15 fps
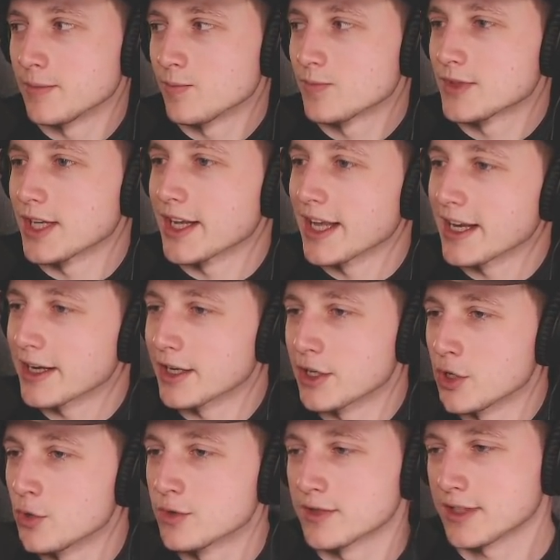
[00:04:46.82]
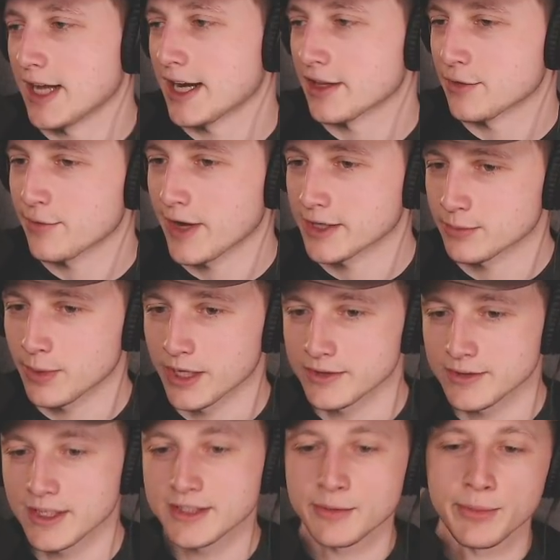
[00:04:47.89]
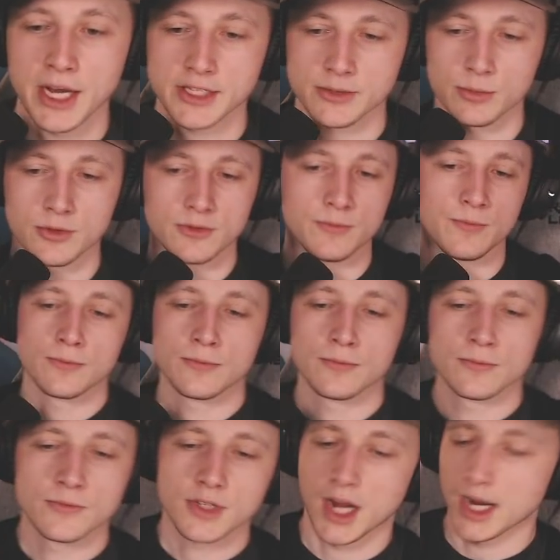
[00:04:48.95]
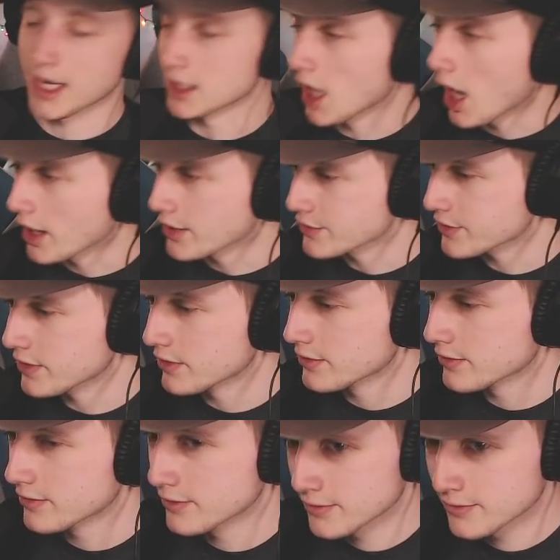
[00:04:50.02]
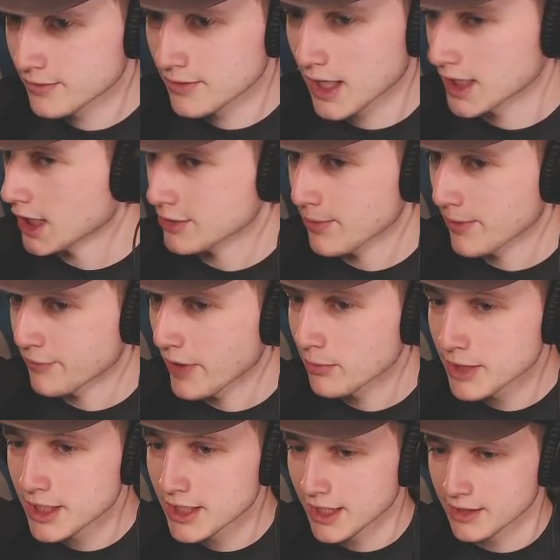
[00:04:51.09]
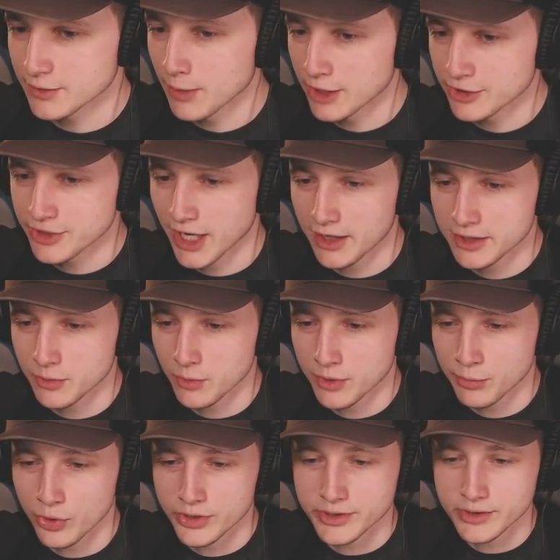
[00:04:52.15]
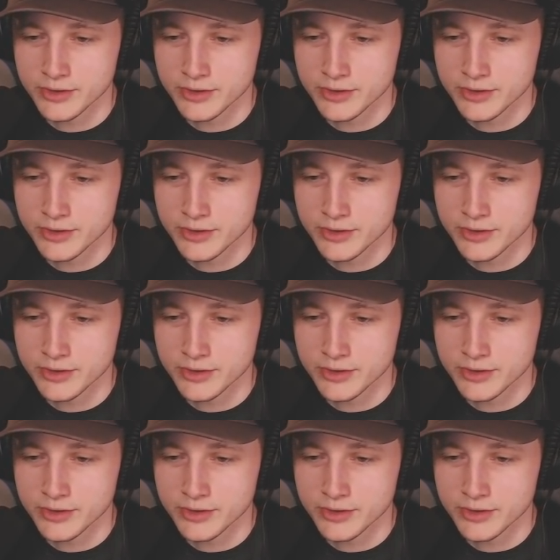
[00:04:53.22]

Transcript: to get use out of the fast pass. It's impossible. I got lost. I lost my family like a small child at one point.